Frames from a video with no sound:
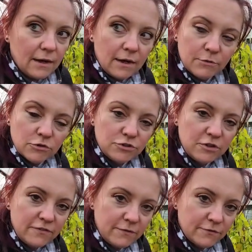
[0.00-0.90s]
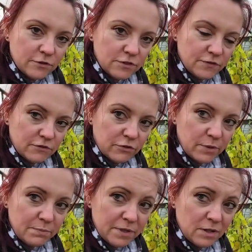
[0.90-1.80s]
I'm not sure if I'm fussed for
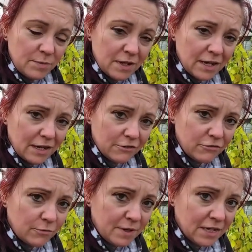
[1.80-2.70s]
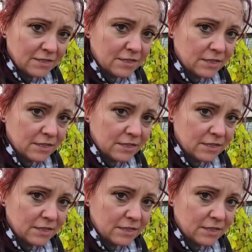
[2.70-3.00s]
growing purple Heart Throb next